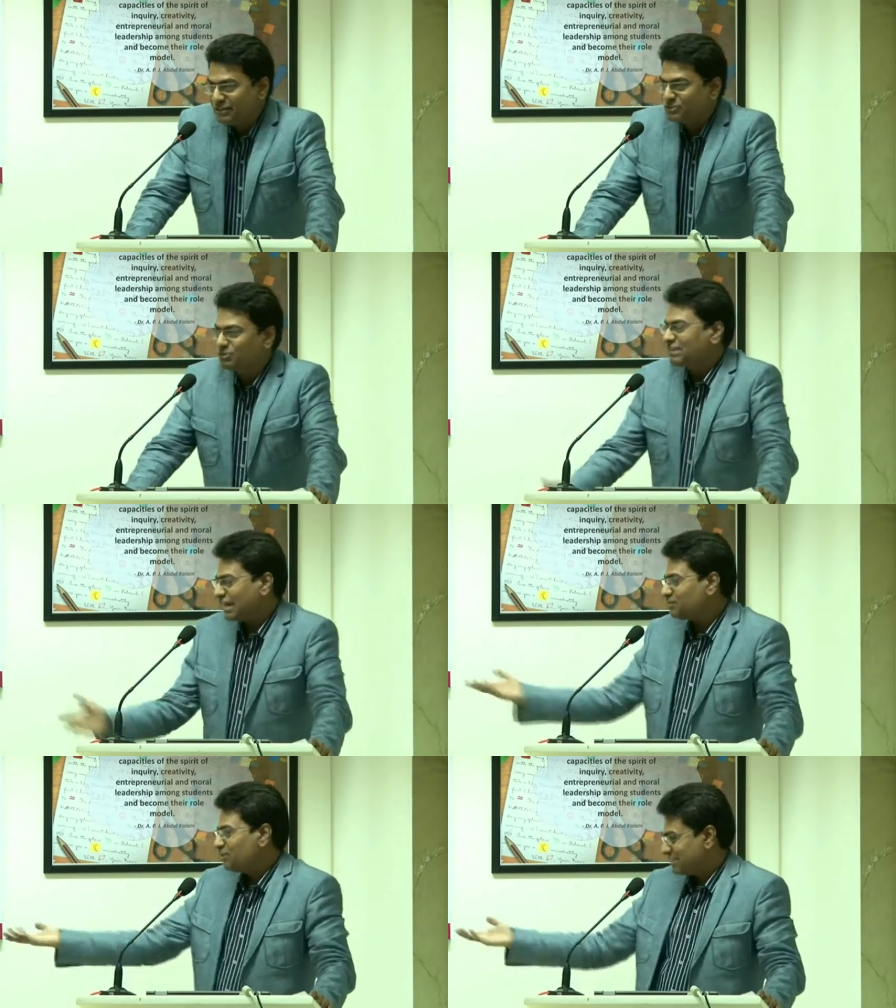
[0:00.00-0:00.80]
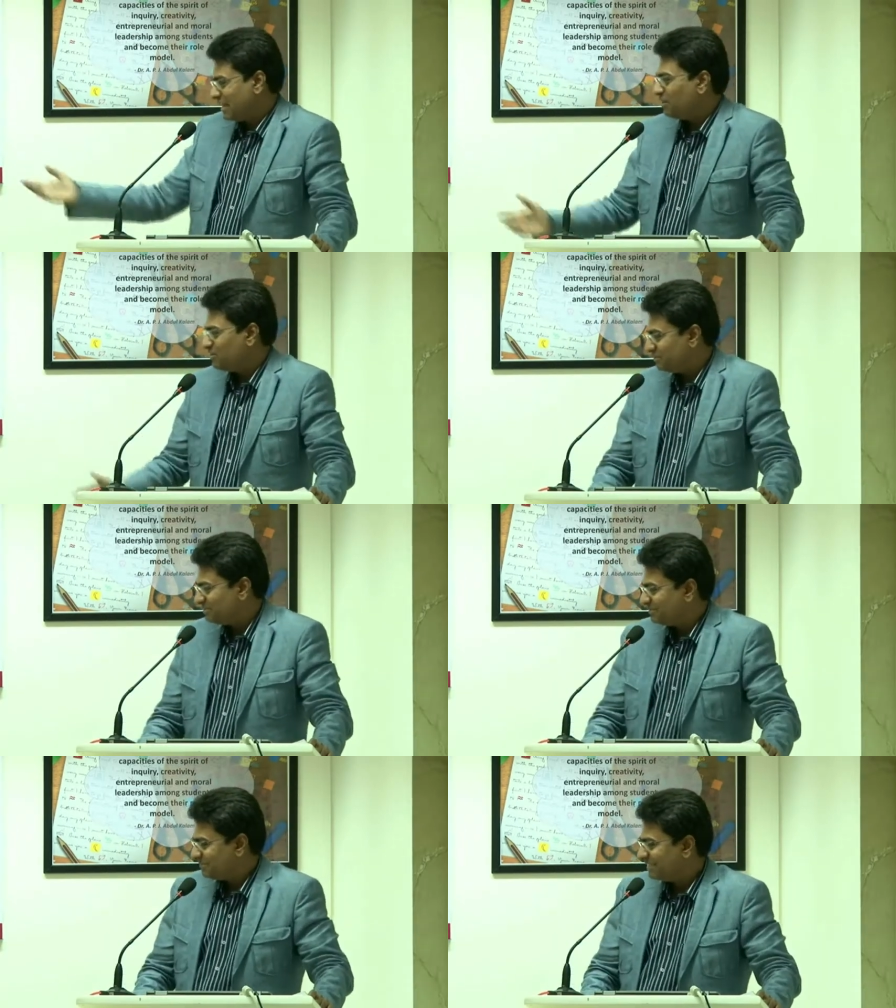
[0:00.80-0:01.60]
So that was how
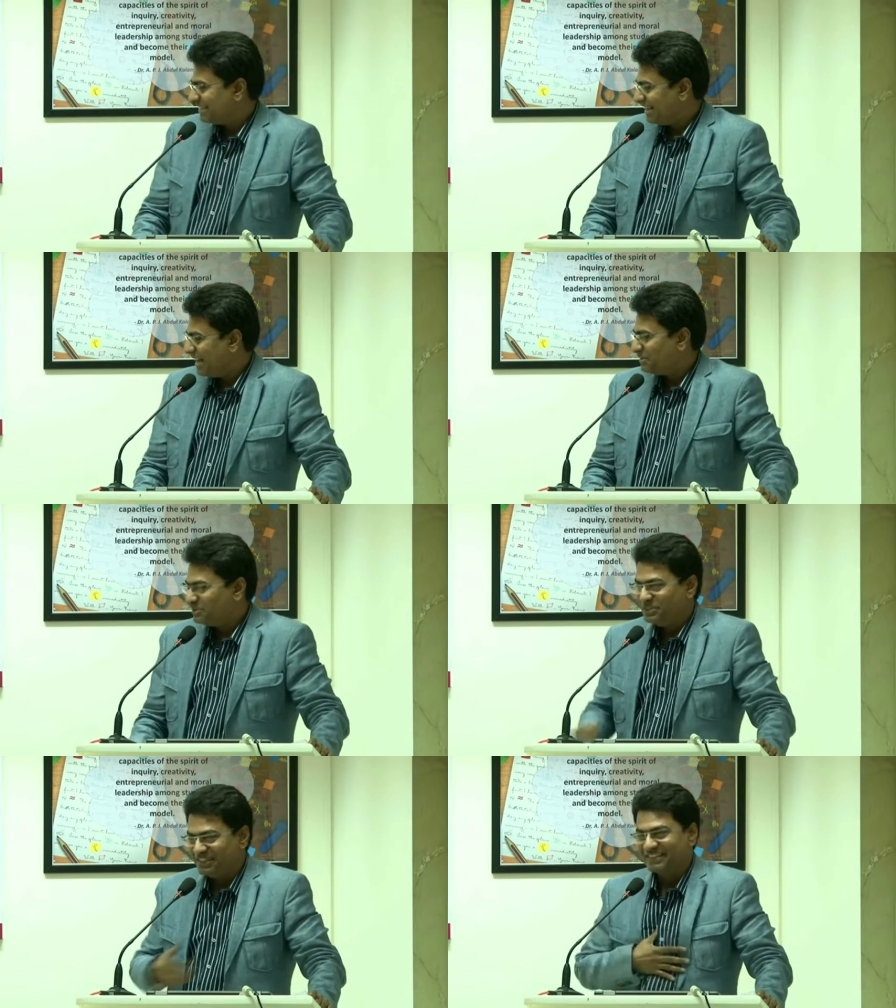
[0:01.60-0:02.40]
I would